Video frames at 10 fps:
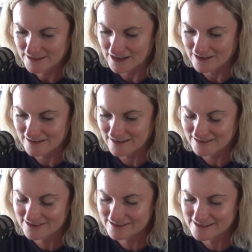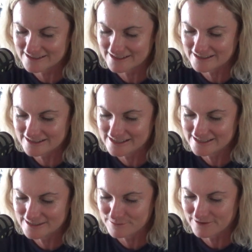
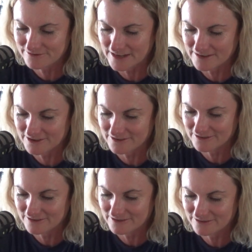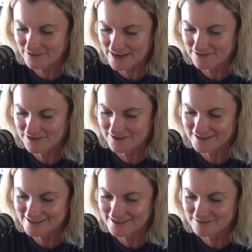This is my favorite
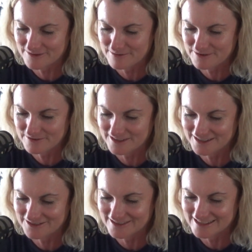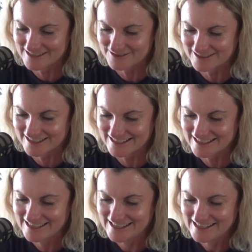one, so maybe finish with this one.
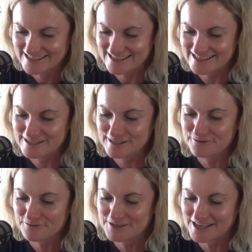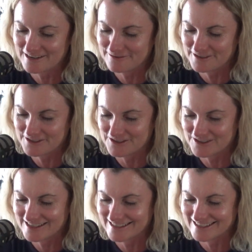So this is from Jennifer
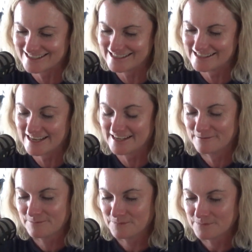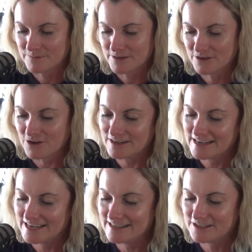Donker. She said, got
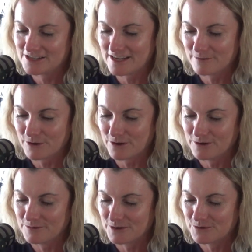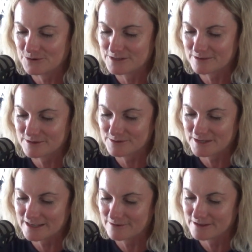kneed in the cheekbone when a horse I was
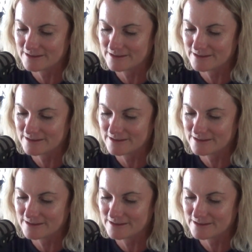working with